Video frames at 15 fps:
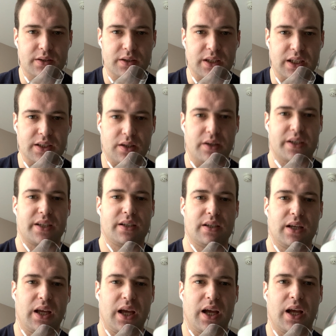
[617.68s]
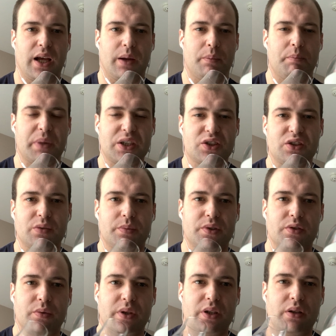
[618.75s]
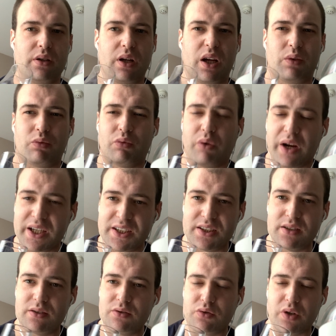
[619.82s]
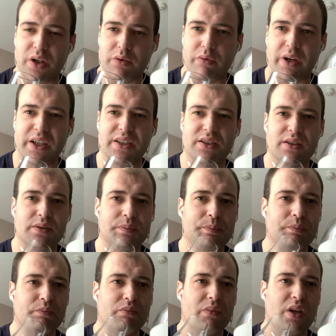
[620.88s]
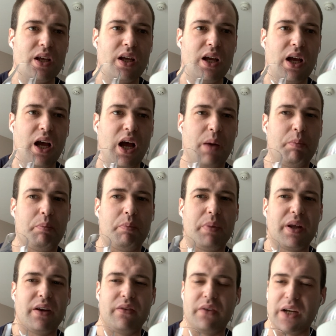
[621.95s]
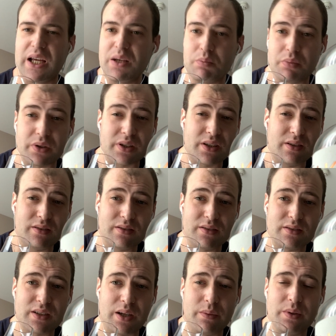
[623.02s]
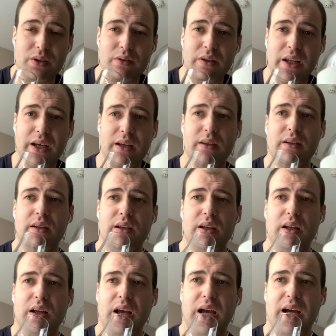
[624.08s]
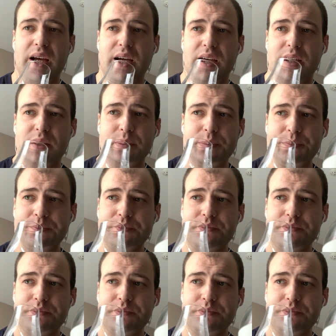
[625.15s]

there's like a mixture between a raisin, dried raisin, a bit of an apricot going on there, and